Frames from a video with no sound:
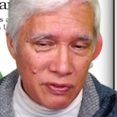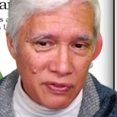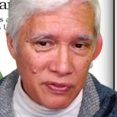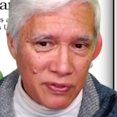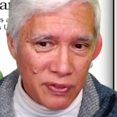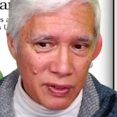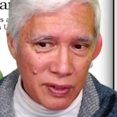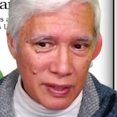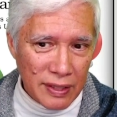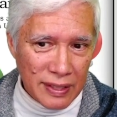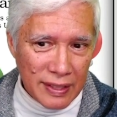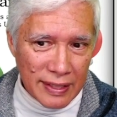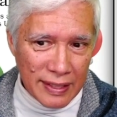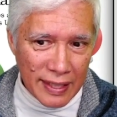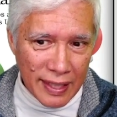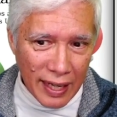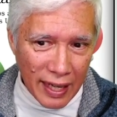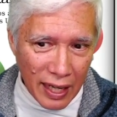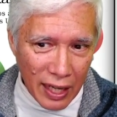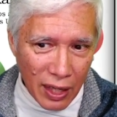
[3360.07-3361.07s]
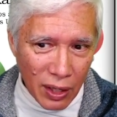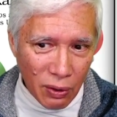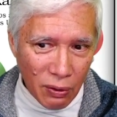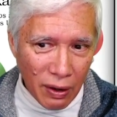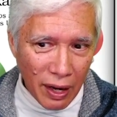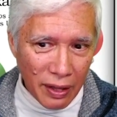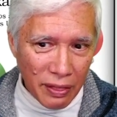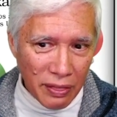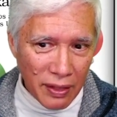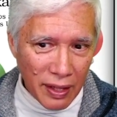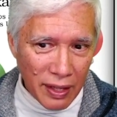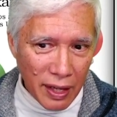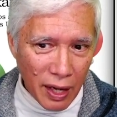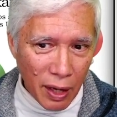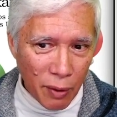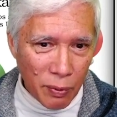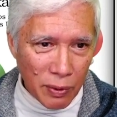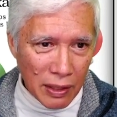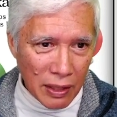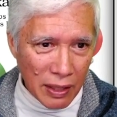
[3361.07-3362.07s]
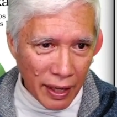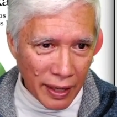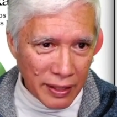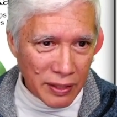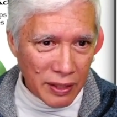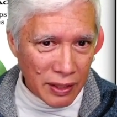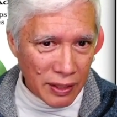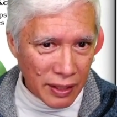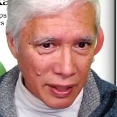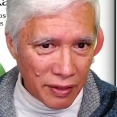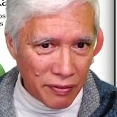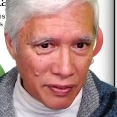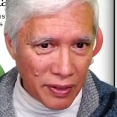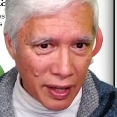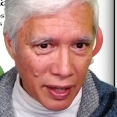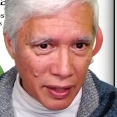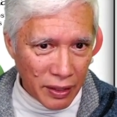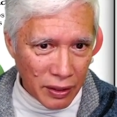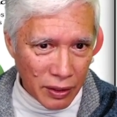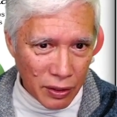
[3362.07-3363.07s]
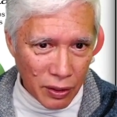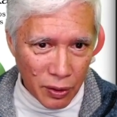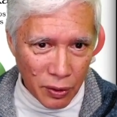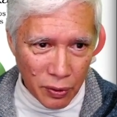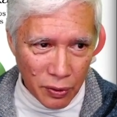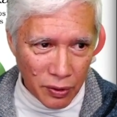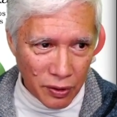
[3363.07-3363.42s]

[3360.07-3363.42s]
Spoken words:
for now, I think I would like to leave that alone.